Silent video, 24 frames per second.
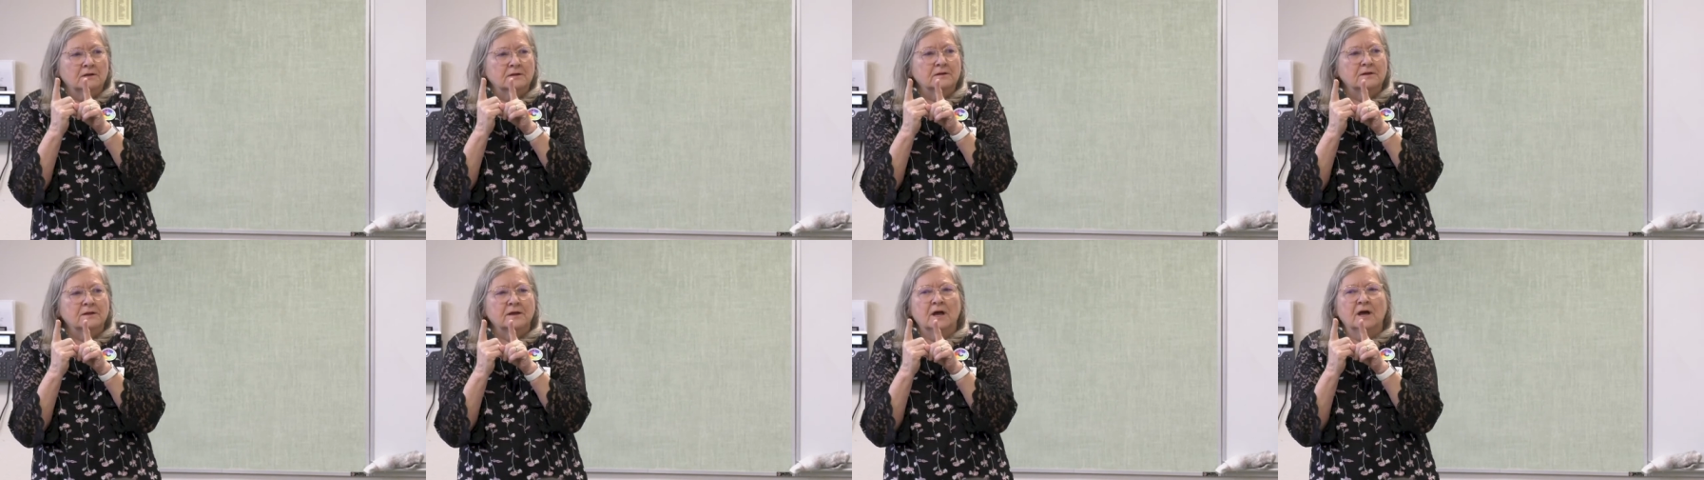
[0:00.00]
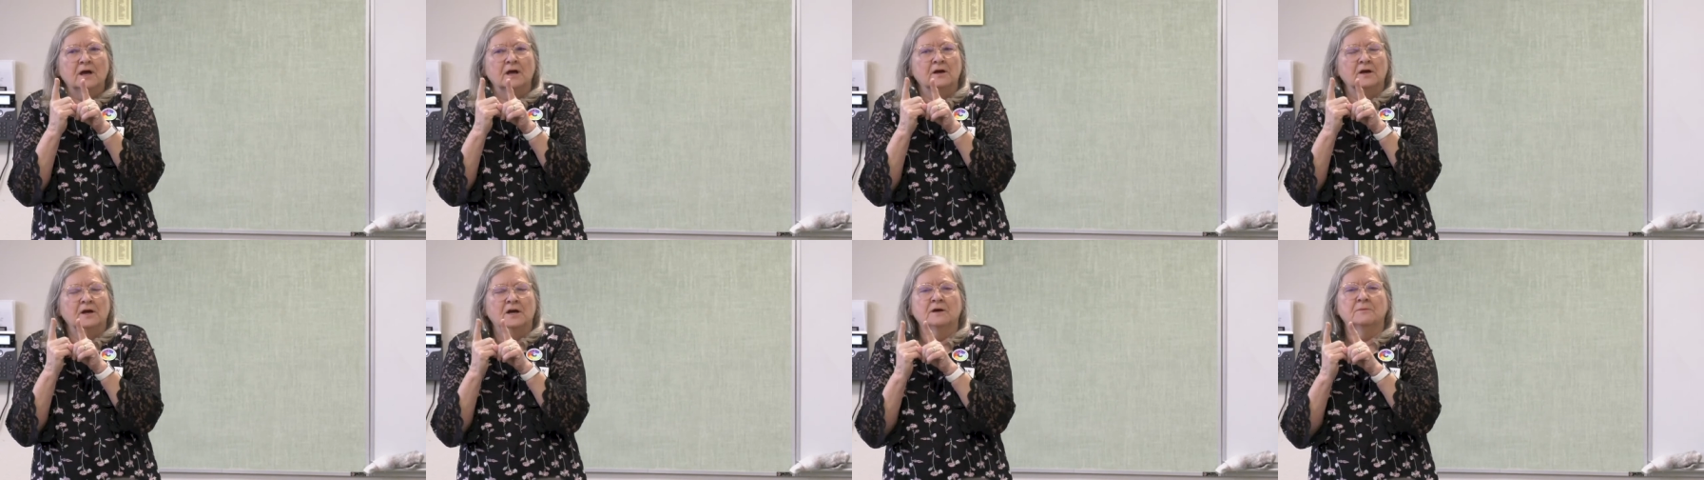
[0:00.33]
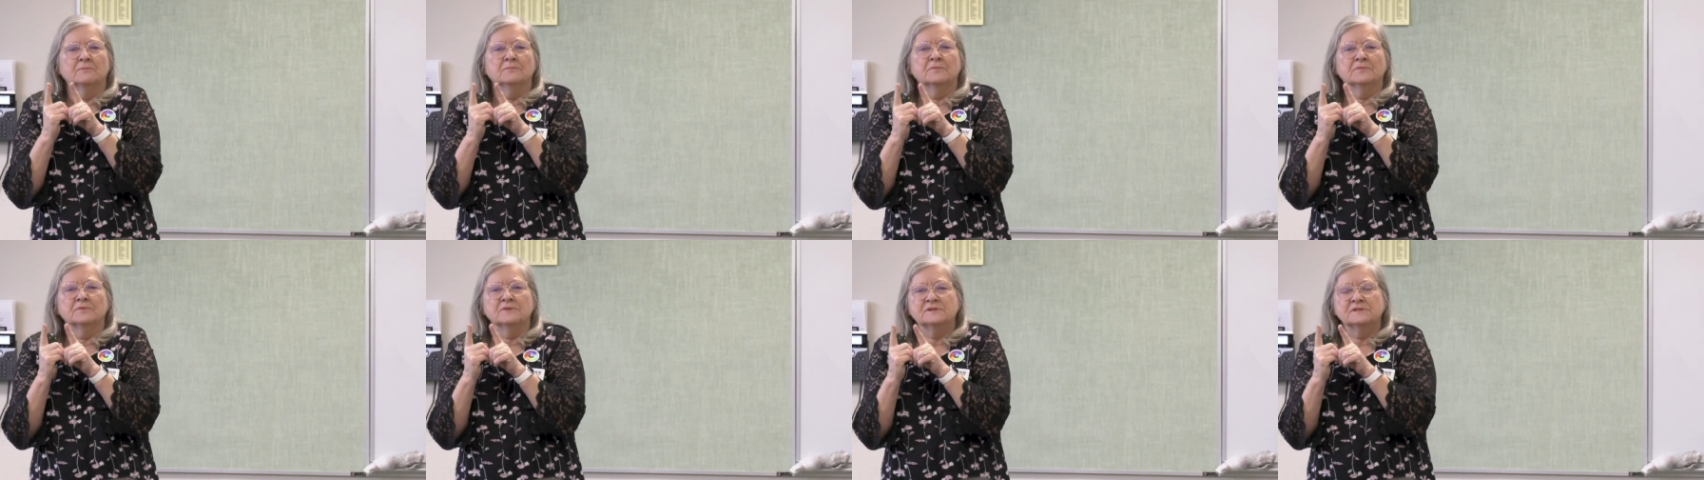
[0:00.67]
yeah,
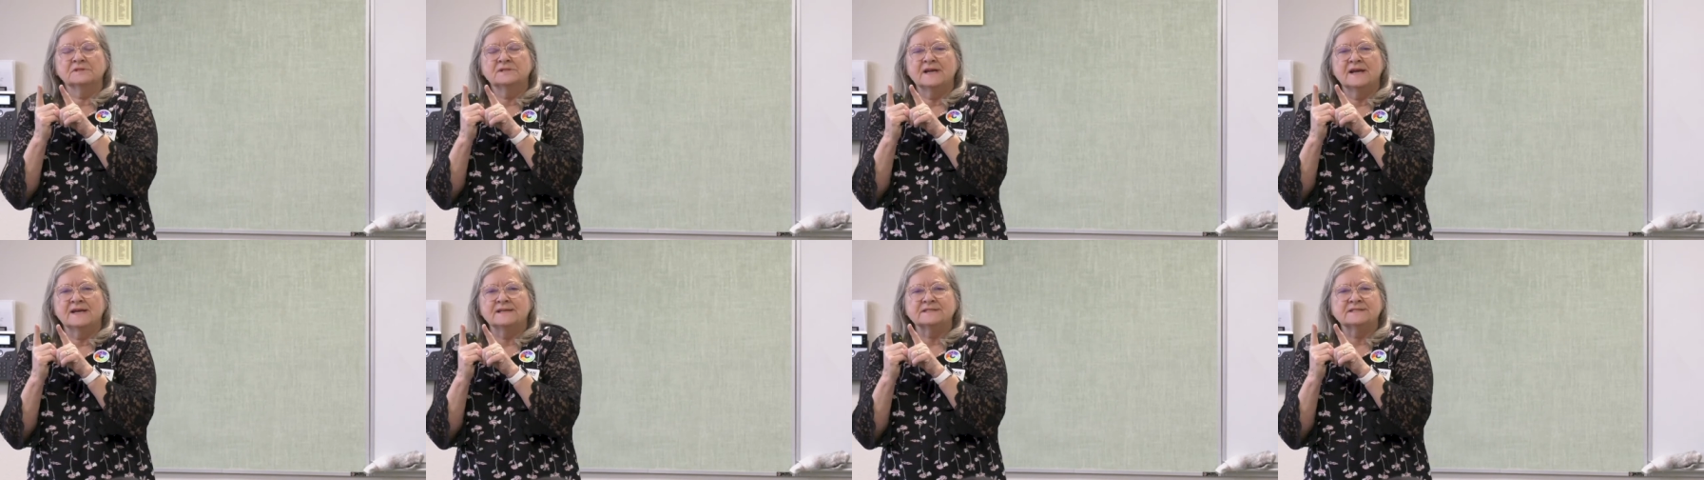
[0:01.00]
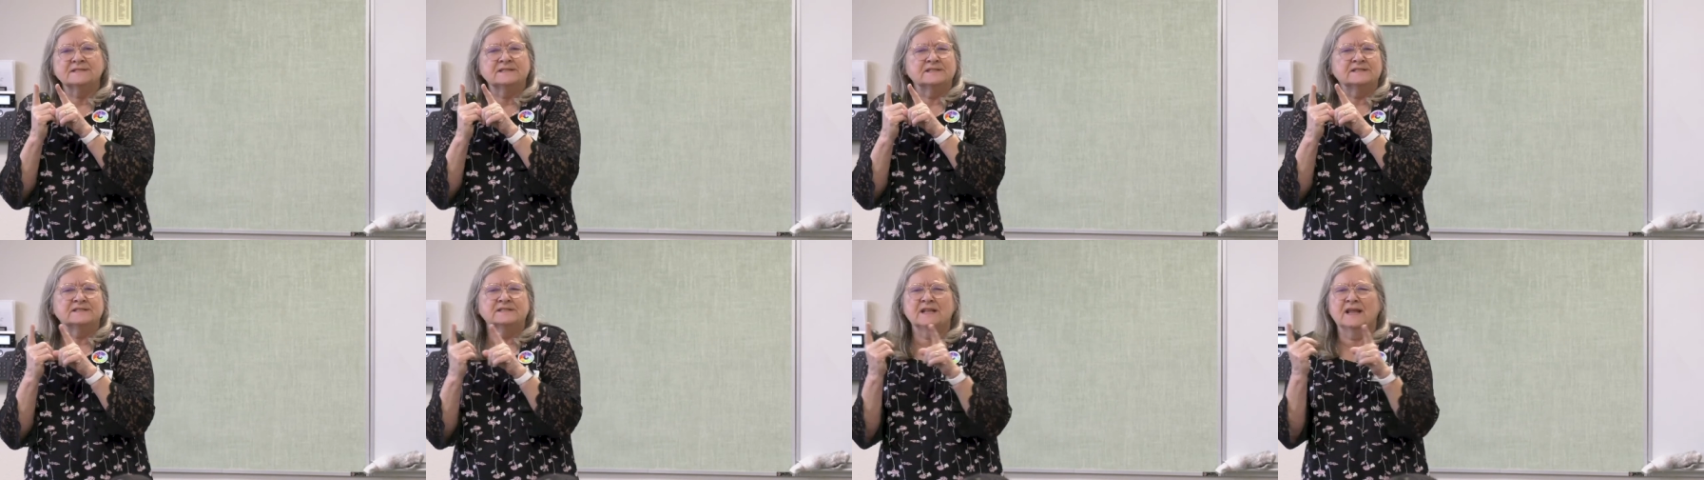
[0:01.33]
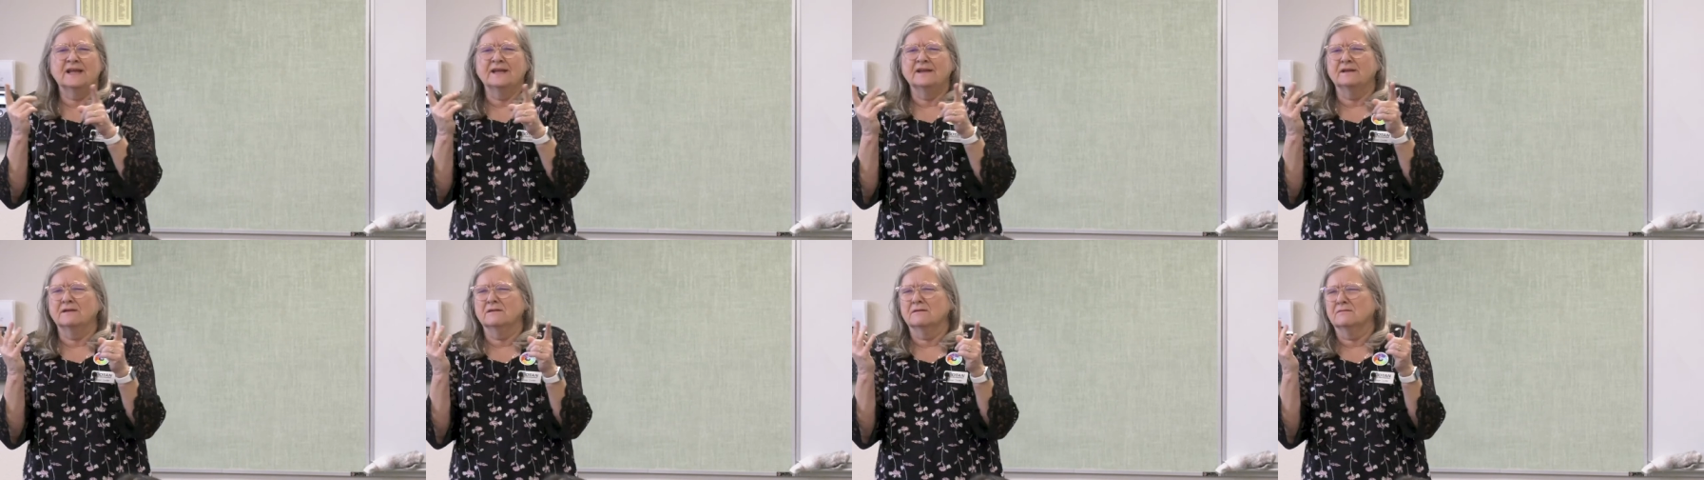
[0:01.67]
um, test that's
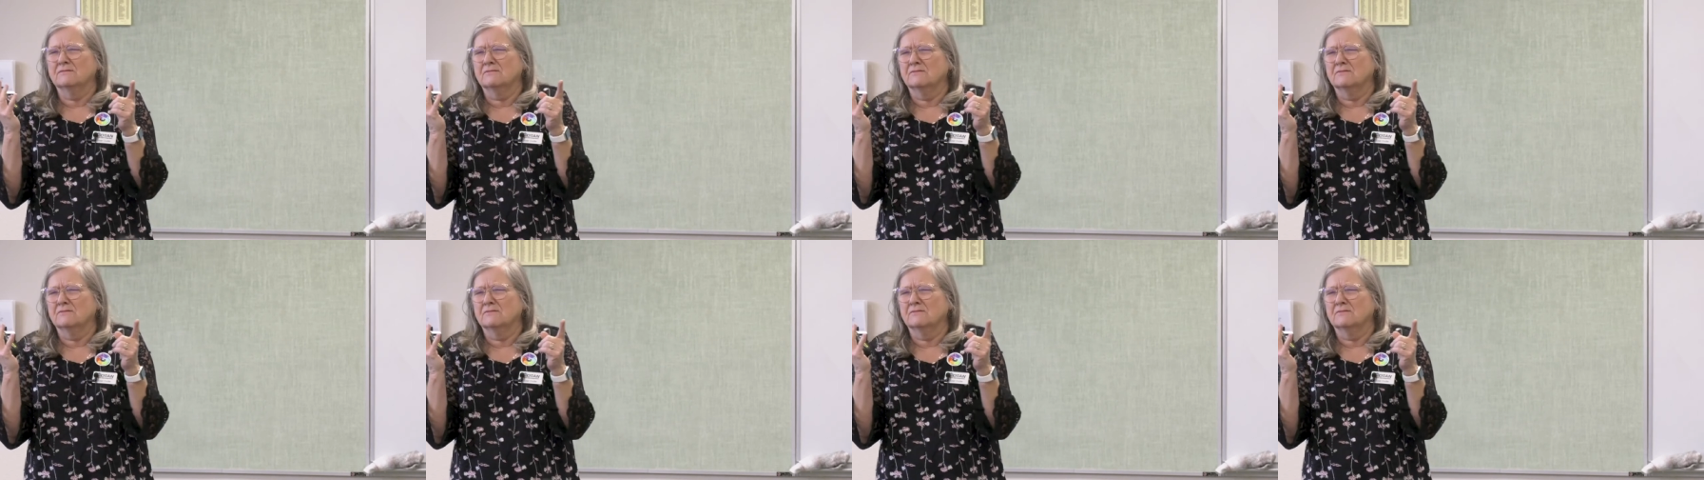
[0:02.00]
like,